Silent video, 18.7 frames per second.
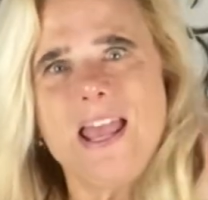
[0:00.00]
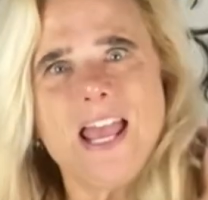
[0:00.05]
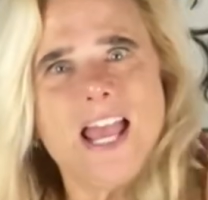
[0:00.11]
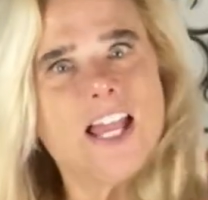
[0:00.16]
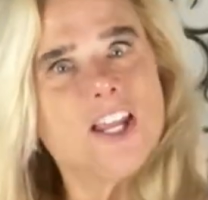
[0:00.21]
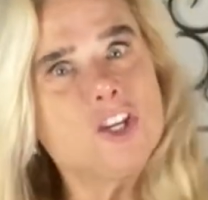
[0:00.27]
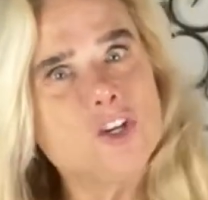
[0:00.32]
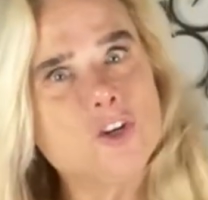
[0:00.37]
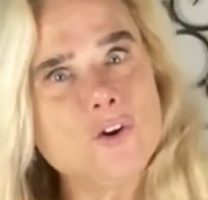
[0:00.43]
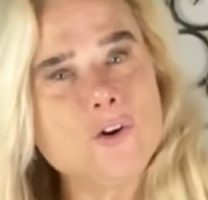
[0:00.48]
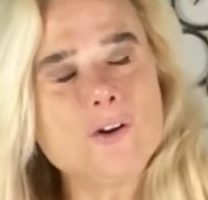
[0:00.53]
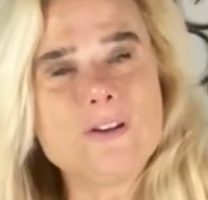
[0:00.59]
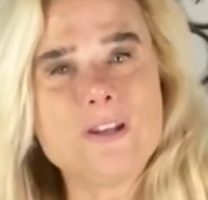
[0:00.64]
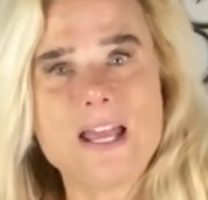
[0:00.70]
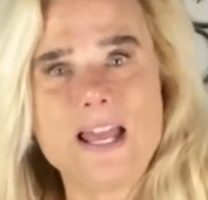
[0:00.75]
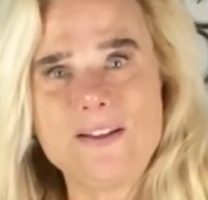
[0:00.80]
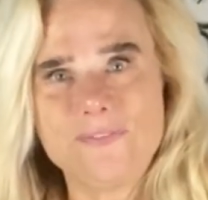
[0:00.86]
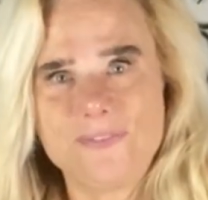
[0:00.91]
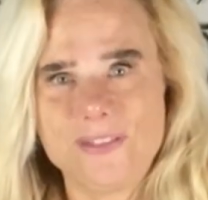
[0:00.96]
and you're
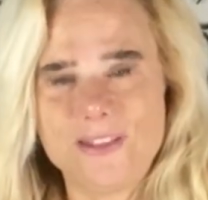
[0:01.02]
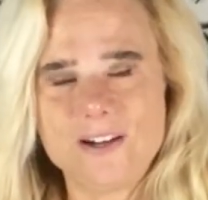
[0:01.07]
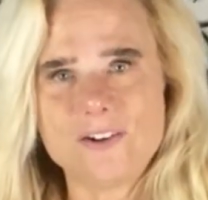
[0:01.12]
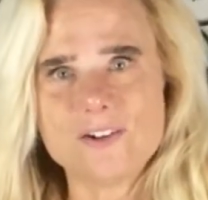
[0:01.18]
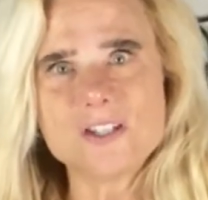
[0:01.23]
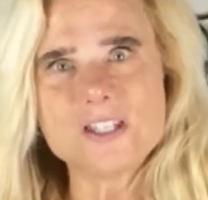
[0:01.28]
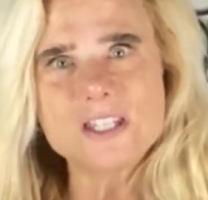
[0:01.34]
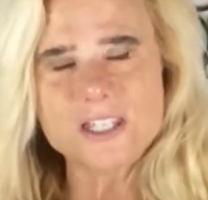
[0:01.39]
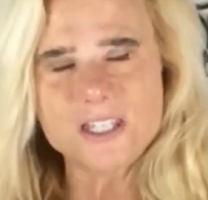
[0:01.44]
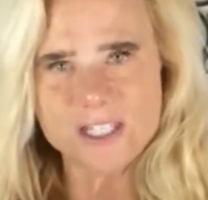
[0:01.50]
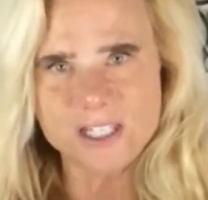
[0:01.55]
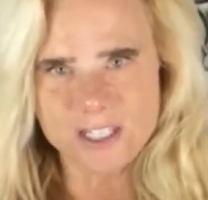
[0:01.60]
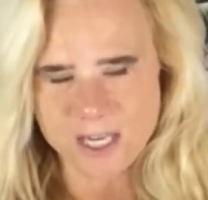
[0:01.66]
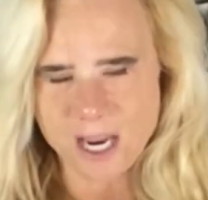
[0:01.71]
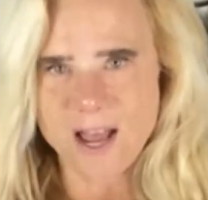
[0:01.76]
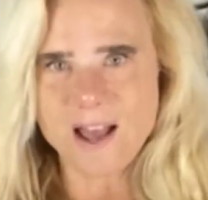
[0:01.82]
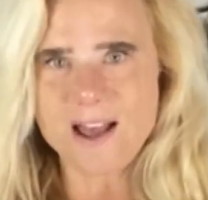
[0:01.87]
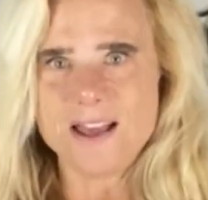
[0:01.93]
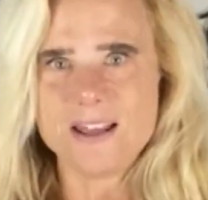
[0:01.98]
left there
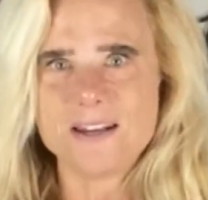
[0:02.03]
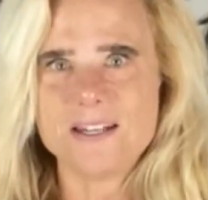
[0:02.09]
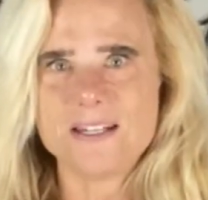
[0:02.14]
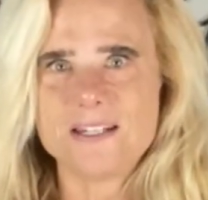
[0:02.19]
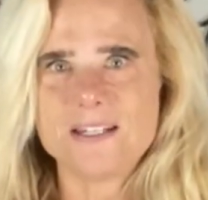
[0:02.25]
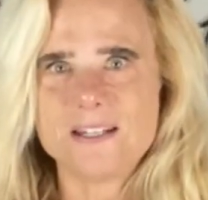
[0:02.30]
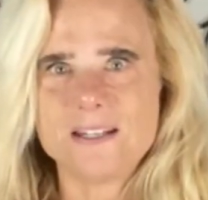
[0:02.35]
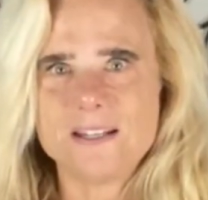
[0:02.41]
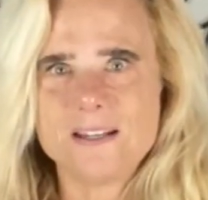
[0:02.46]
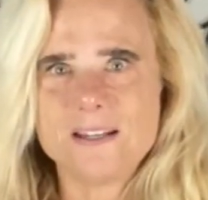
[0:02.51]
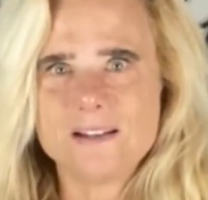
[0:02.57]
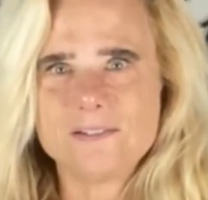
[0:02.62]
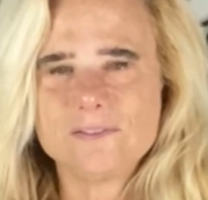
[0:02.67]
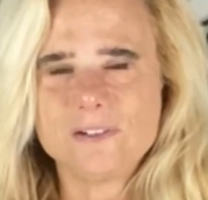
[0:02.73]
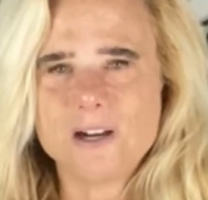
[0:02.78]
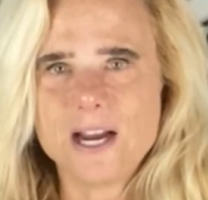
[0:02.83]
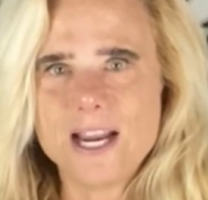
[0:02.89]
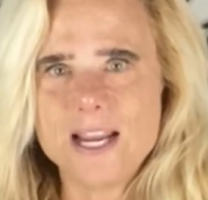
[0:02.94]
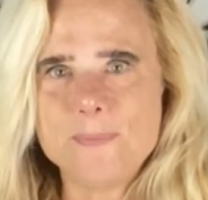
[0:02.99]
stunned,
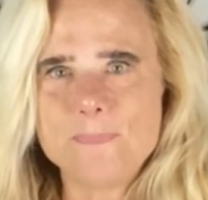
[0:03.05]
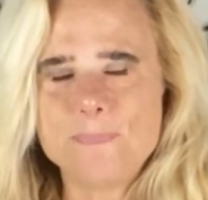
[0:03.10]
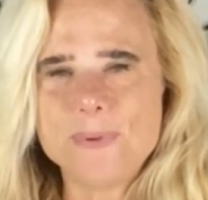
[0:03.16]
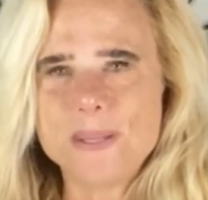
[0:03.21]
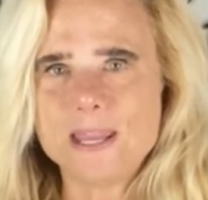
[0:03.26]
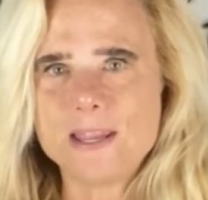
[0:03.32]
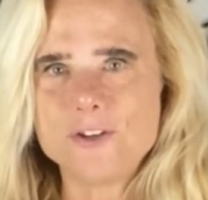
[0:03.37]
right?